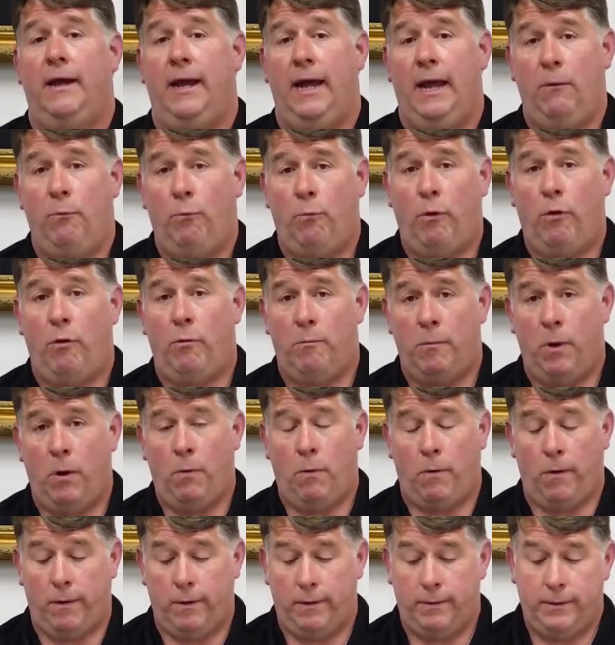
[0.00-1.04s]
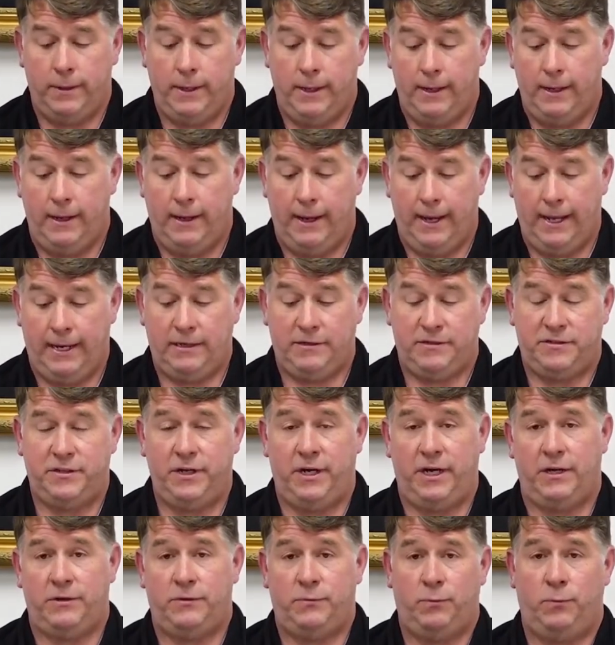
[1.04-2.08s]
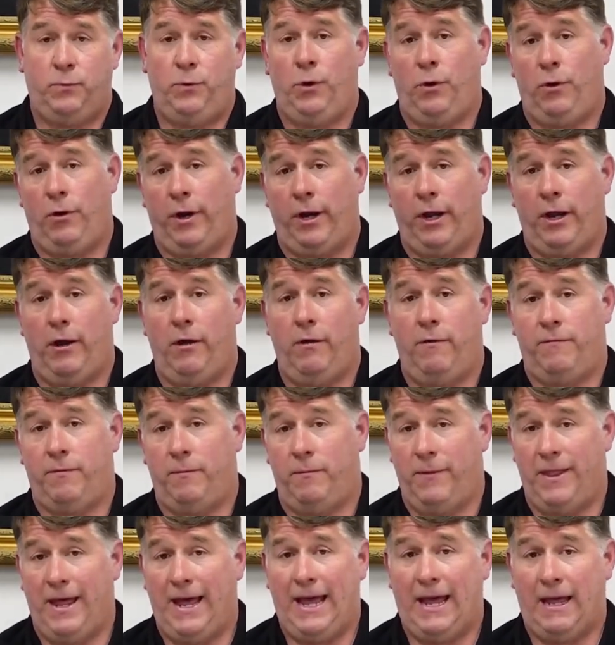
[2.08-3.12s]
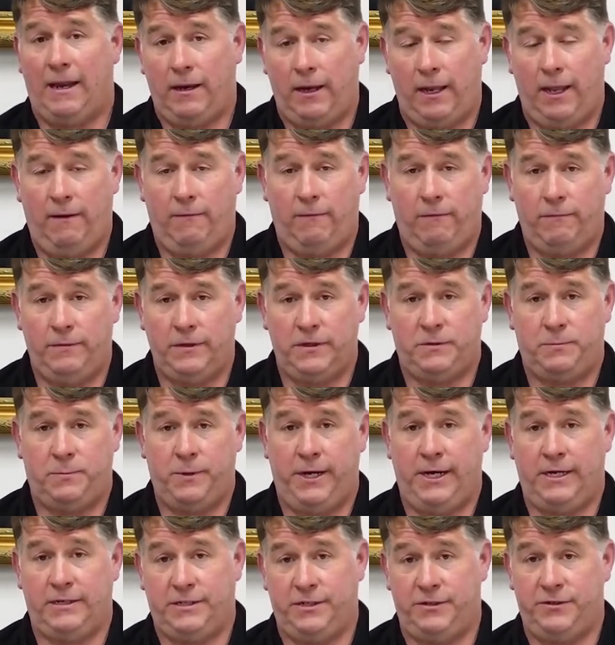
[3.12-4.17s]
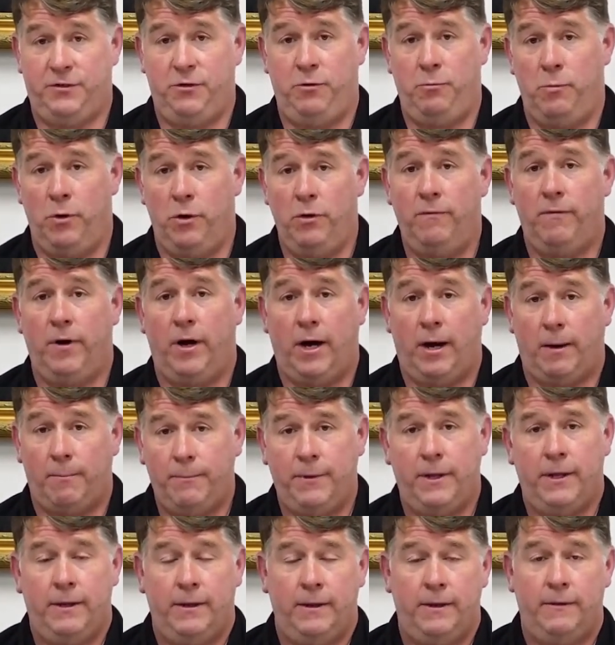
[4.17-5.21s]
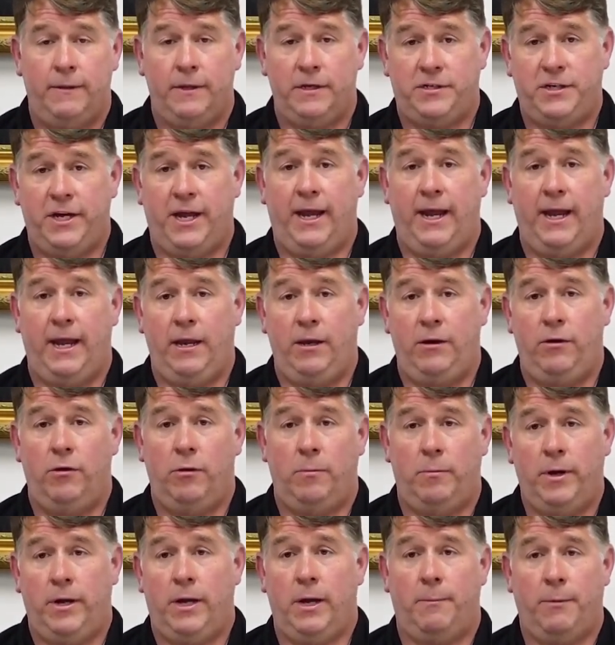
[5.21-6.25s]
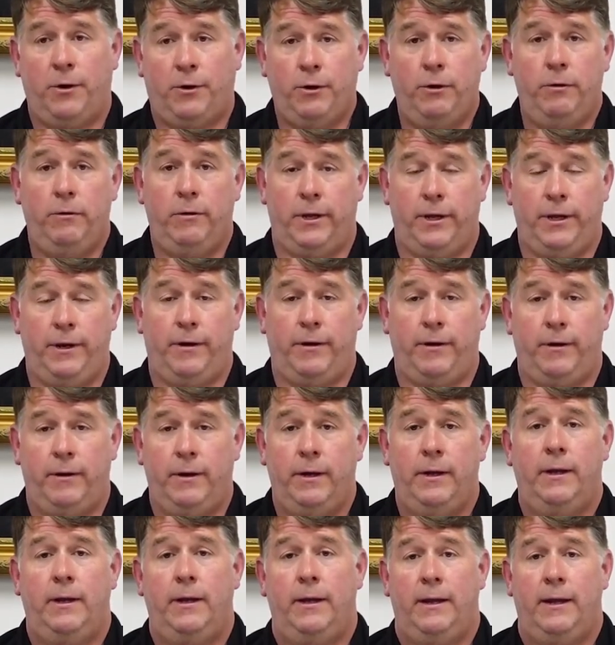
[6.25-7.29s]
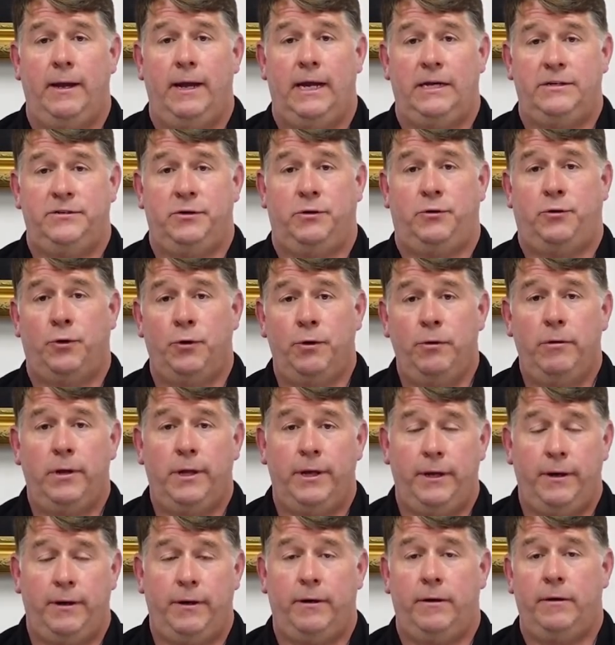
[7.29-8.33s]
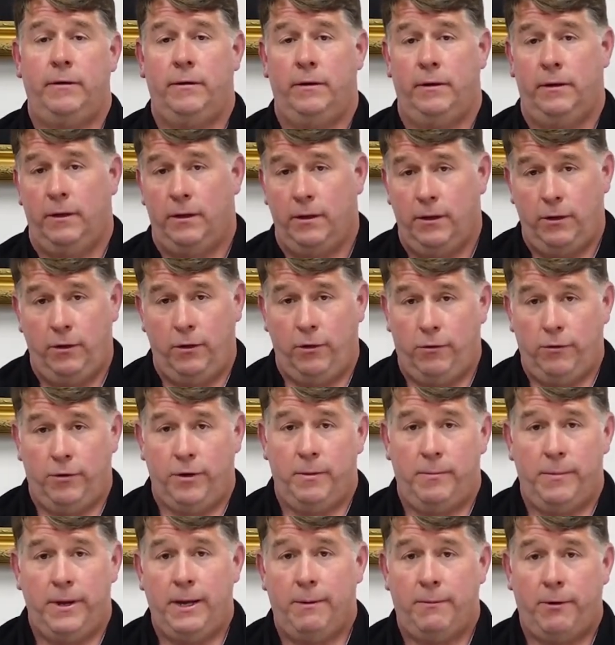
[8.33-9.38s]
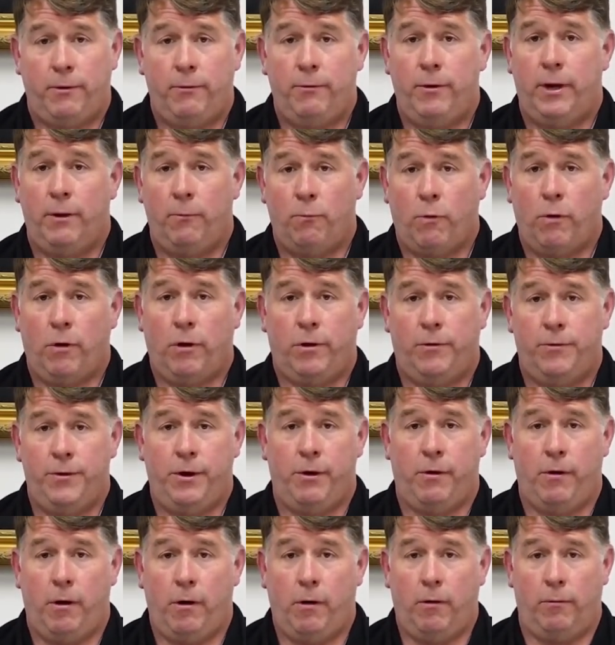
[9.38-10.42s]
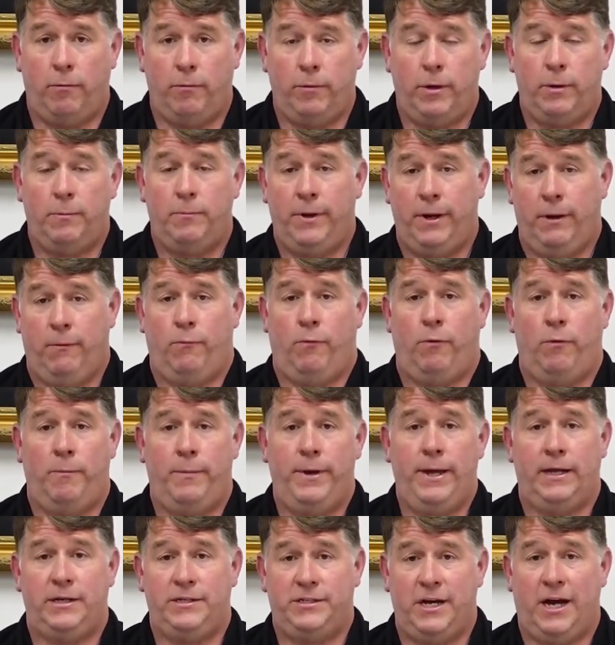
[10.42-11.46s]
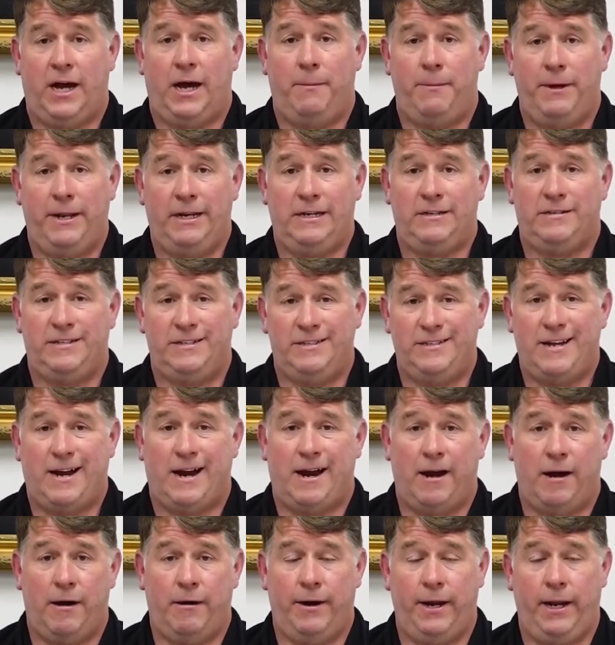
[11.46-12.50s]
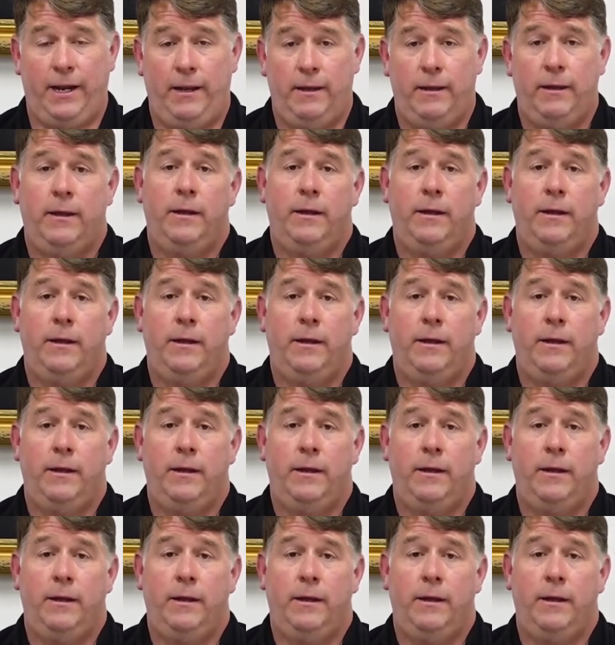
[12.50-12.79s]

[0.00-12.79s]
and want more. And as such, you're going to go from that level of experience. As you move up the chain, you'll become a crew leader. As a crew leader, you're going to be able to run work on your own, but it won't be a job in its entirety.